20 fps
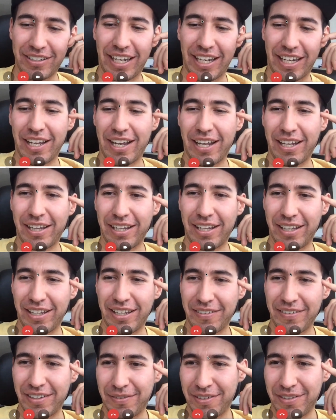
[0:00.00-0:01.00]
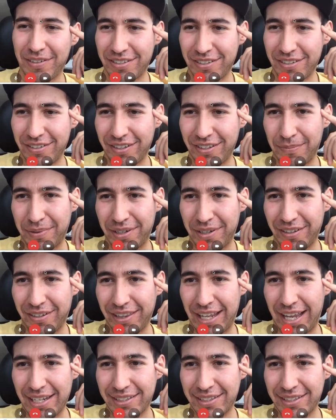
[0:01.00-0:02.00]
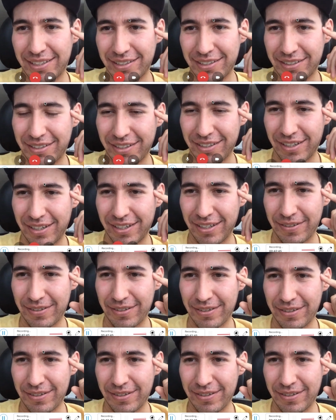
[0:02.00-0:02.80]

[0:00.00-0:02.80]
Okay, let me show you about Elastus.